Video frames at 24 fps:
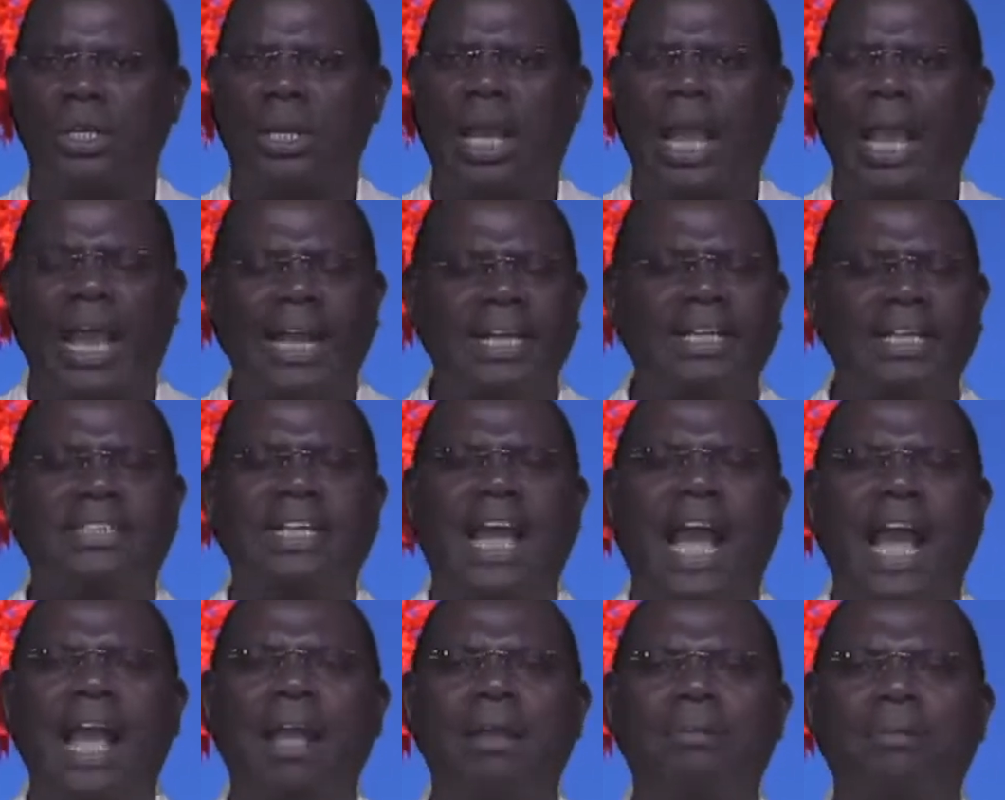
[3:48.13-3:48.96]

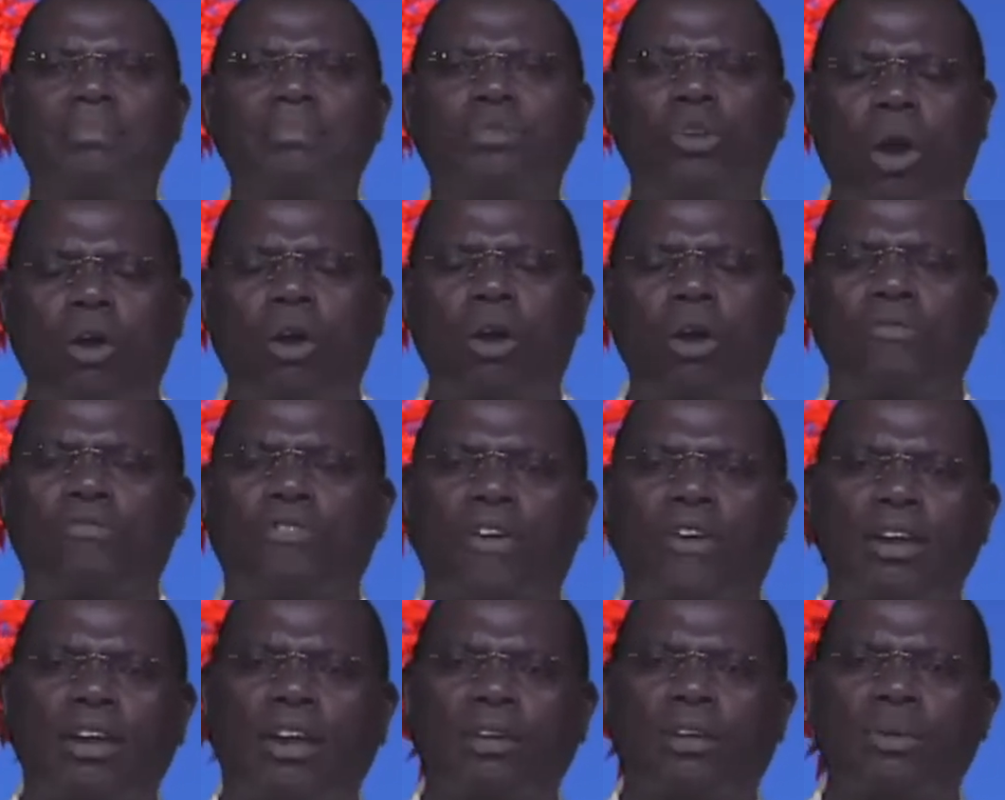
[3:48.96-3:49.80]
Anytime you're
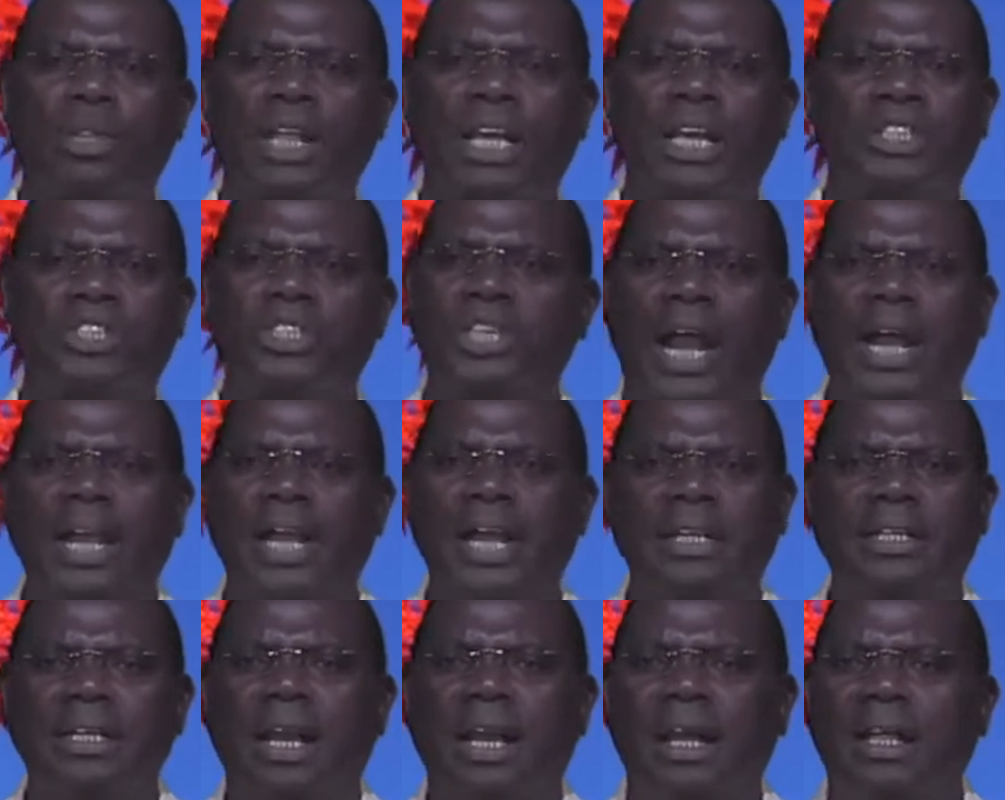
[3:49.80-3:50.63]
confronted with a
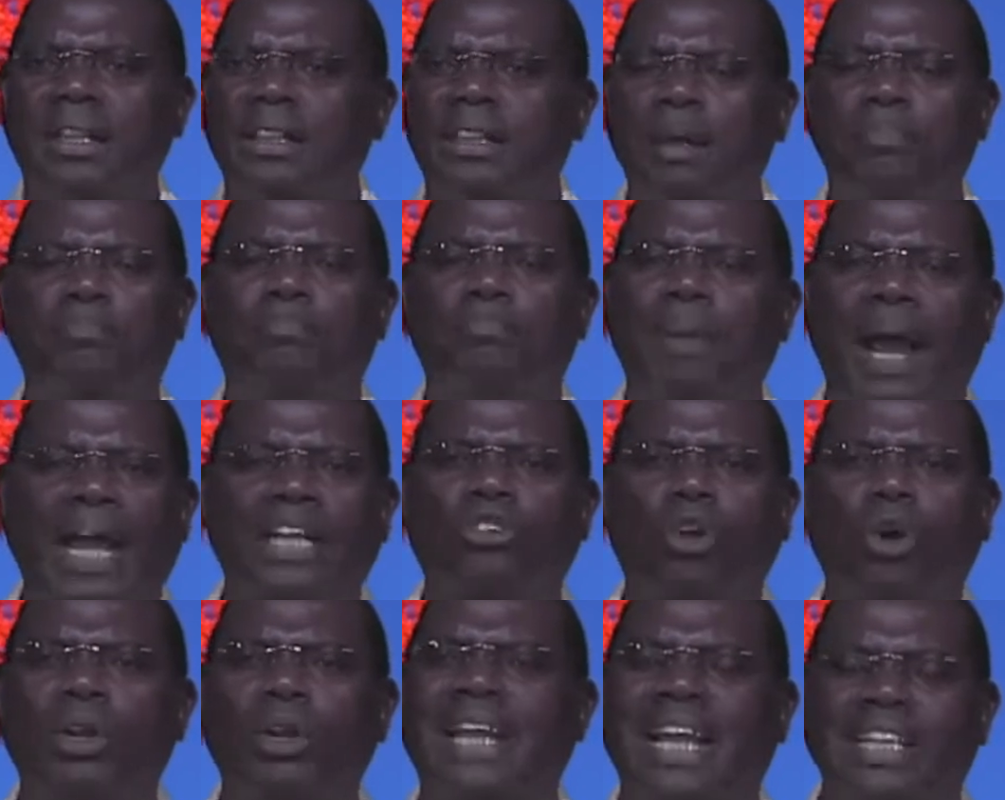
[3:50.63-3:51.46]
giant, the
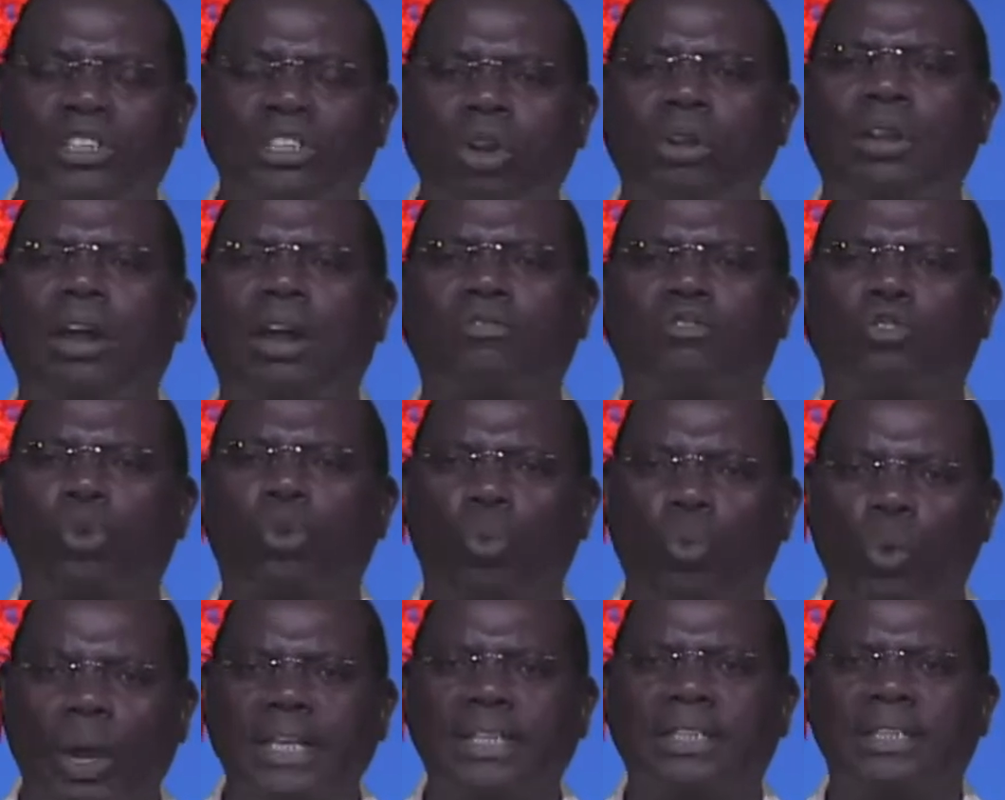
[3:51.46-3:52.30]
battle does not have to
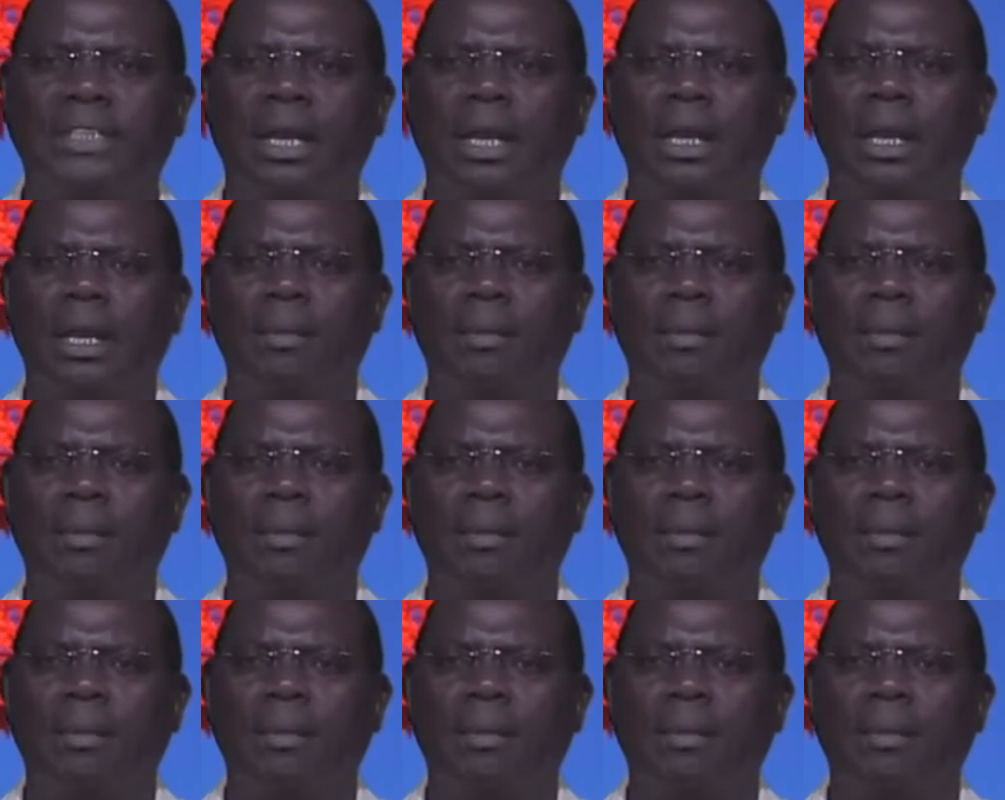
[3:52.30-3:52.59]
wait.